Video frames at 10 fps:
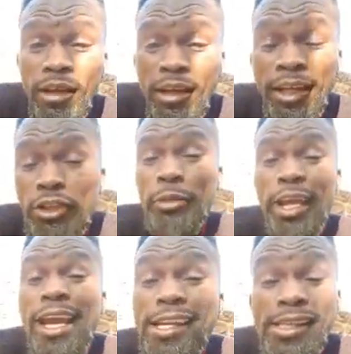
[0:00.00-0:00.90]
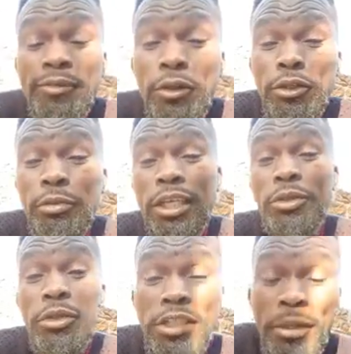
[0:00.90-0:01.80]
it will be easy for you to begin to
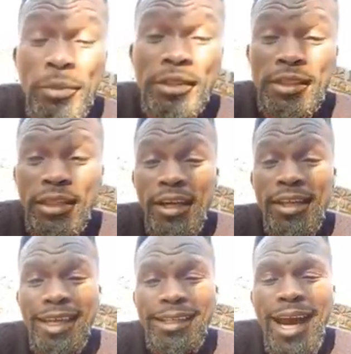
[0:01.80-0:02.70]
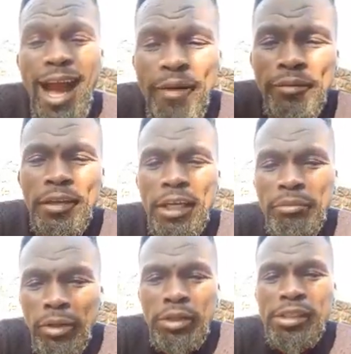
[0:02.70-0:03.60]
interpret that African
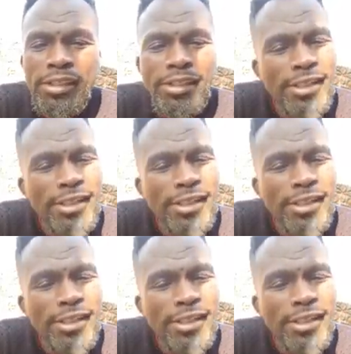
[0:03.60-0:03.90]
politics is